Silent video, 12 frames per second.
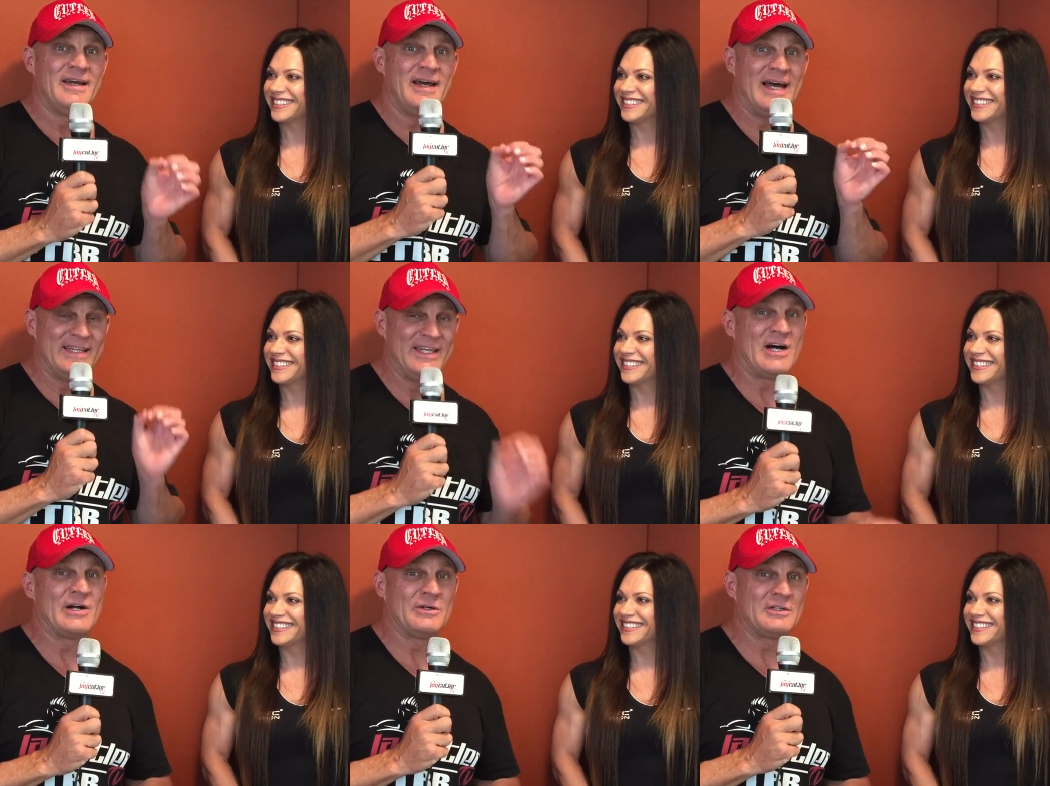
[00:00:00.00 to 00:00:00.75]
Speaker 1: at
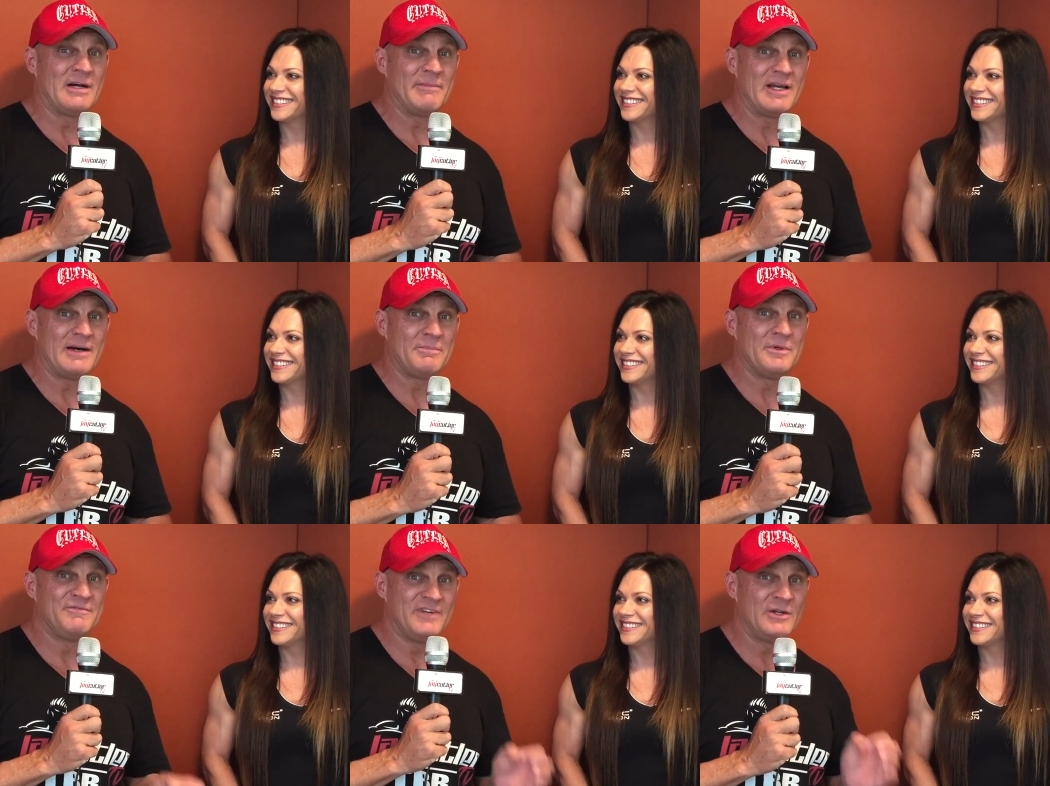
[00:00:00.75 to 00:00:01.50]
the Arnold coming
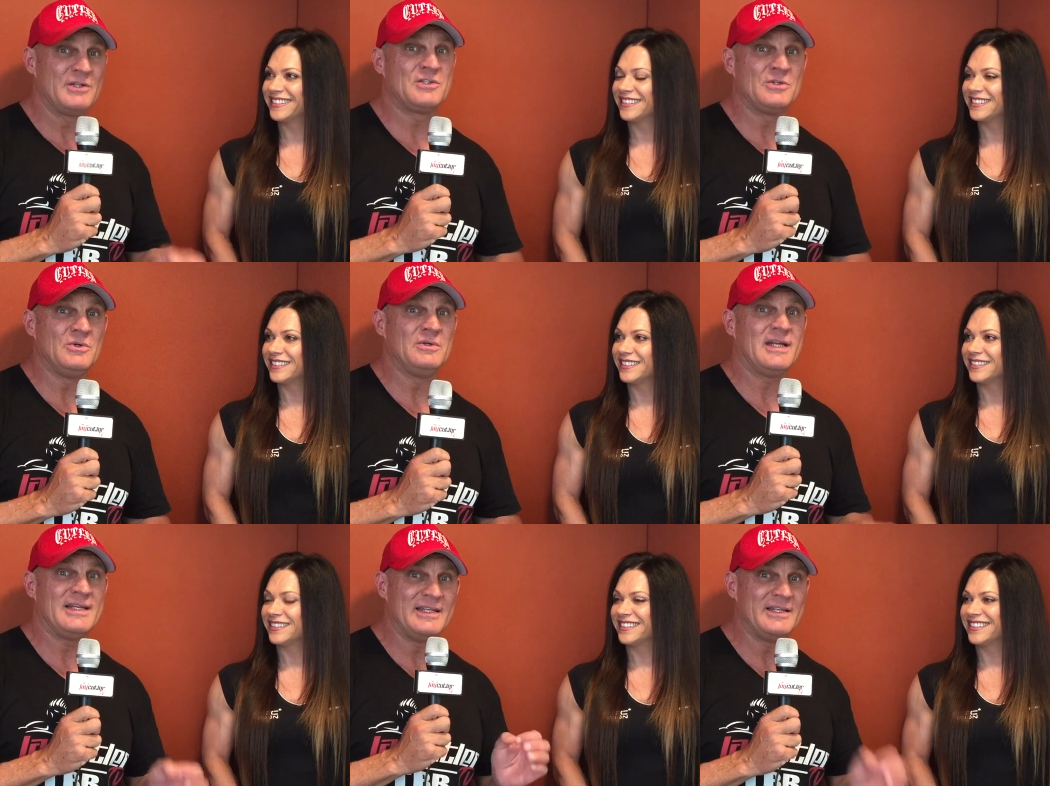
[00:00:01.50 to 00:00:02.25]
up very
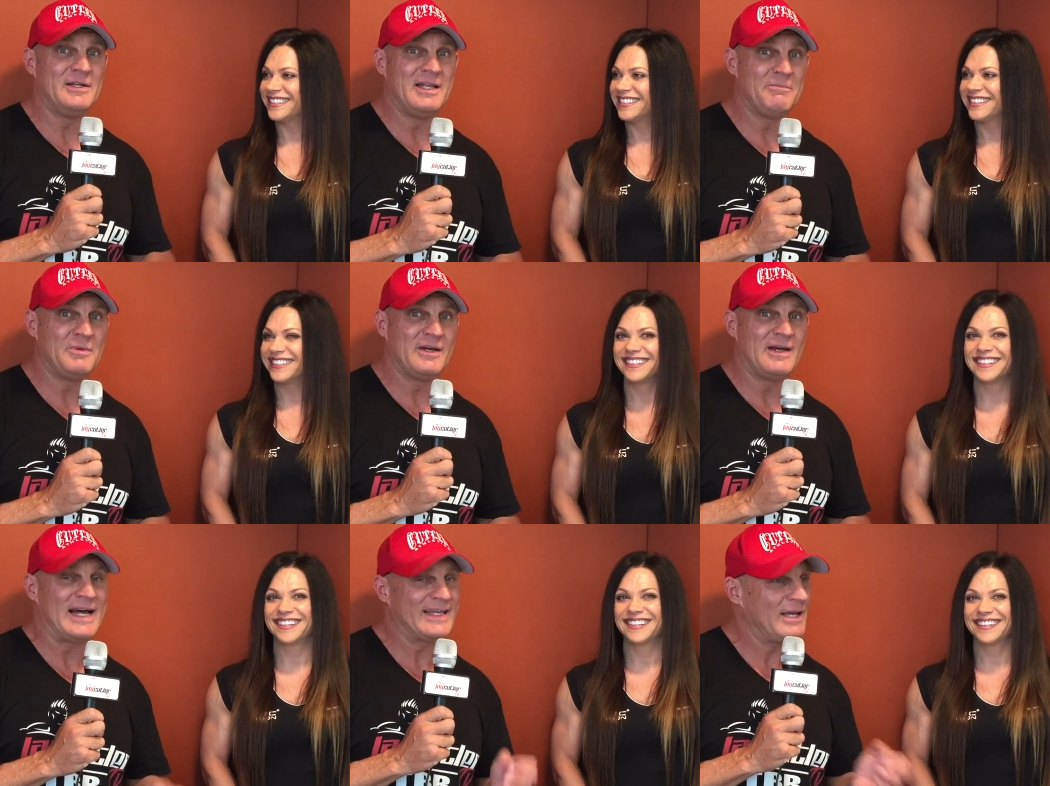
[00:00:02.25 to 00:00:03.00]
soon, and in the
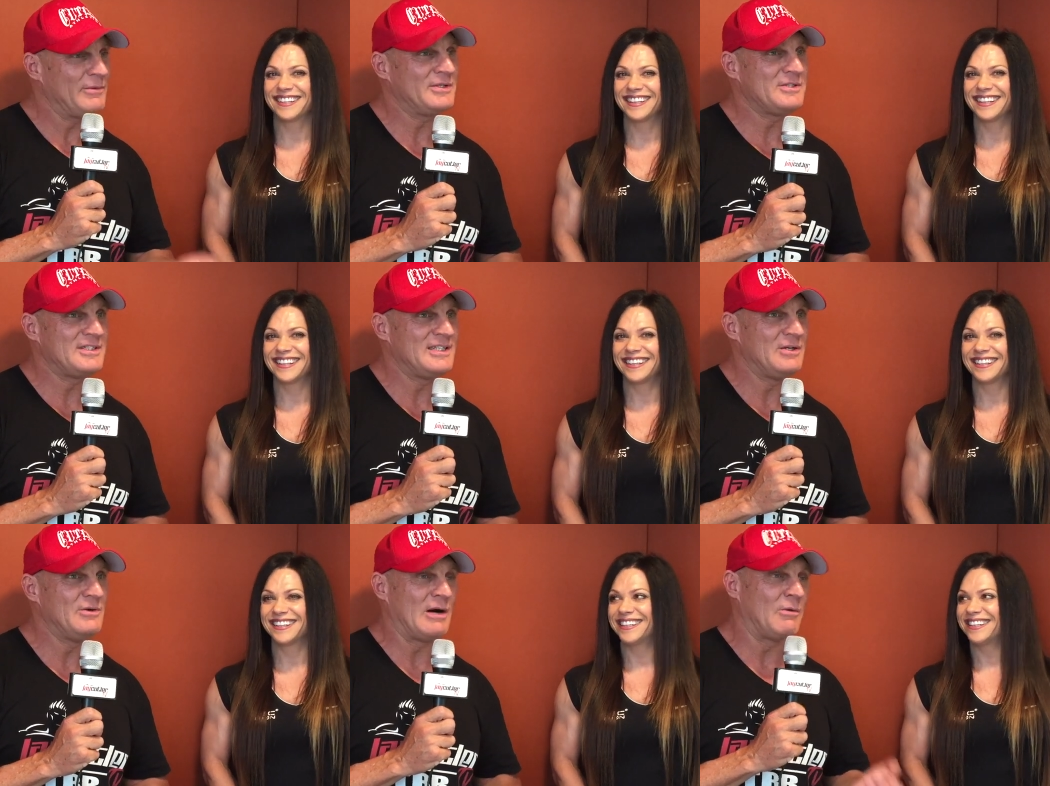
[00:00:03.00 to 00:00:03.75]
Olympia. I can't wait to
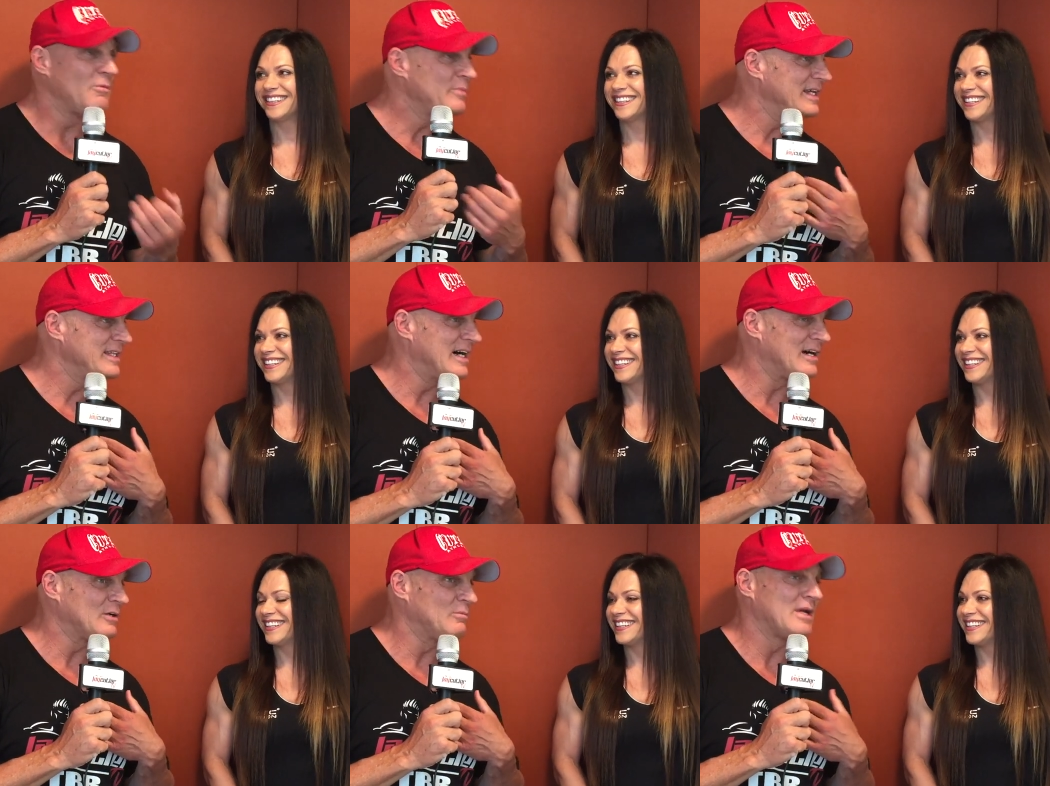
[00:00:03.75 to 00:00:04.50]
see you. I won't be at the
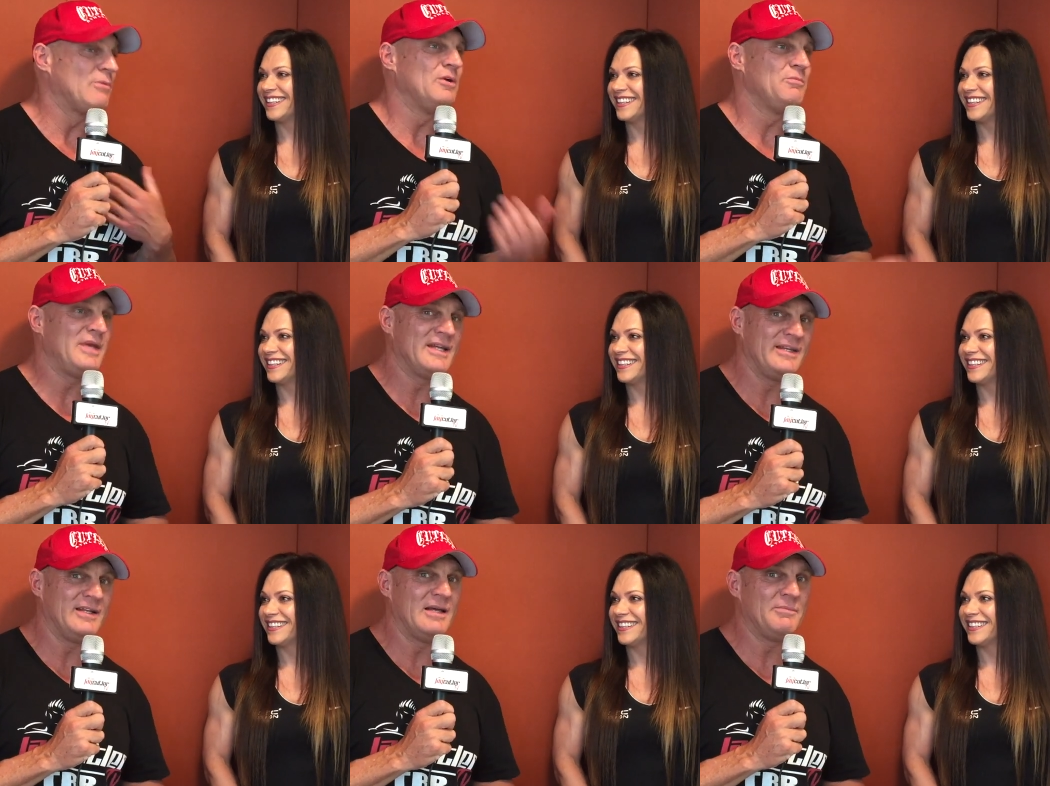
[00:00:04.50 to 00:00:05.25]
Arnold, but I will be
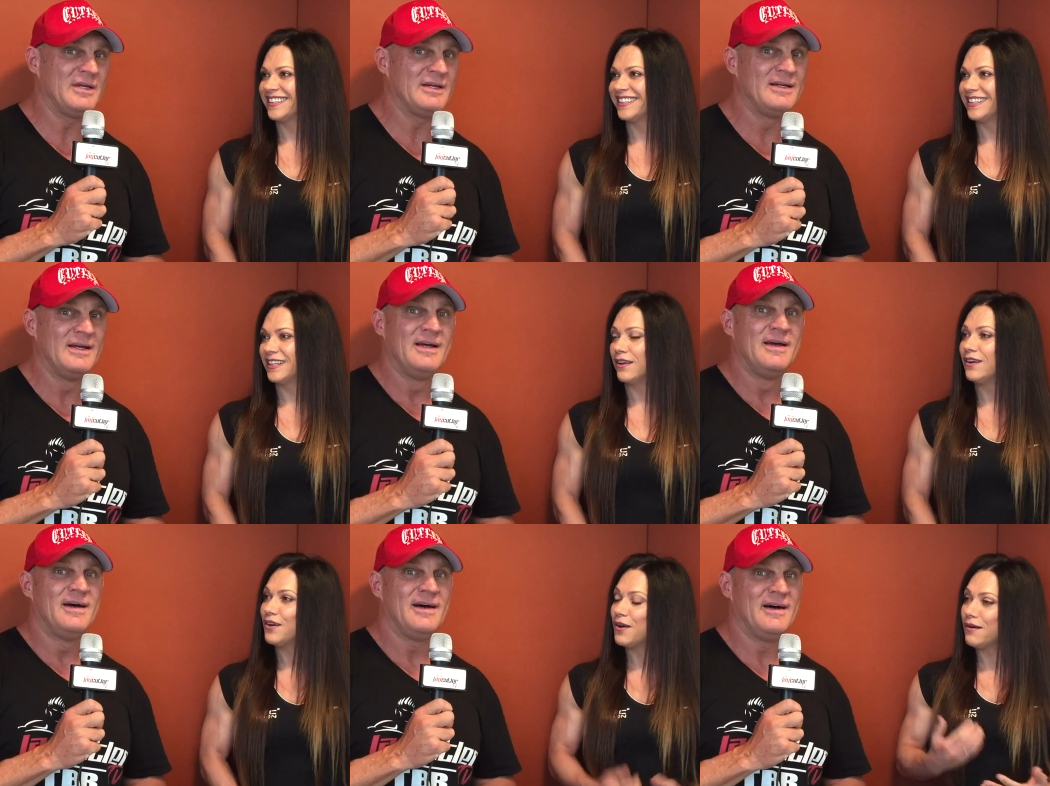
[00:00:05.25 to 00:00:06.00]
at the Olympia.
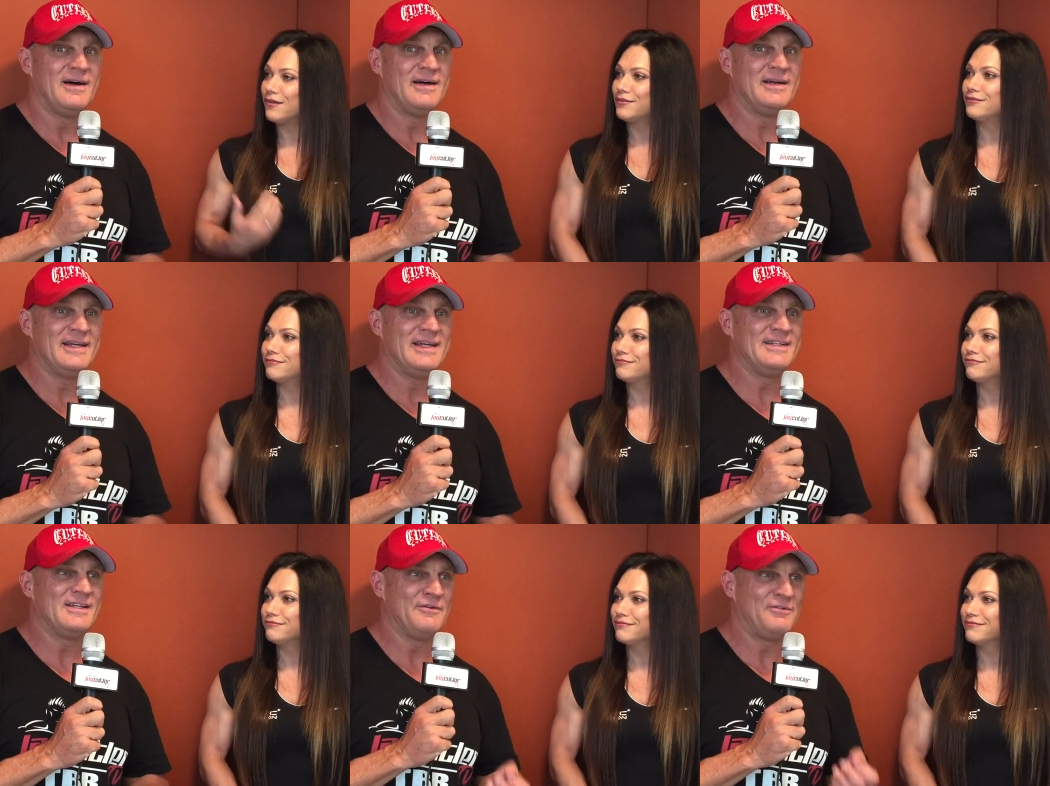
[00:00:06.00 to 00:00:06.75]
Uh, in uh,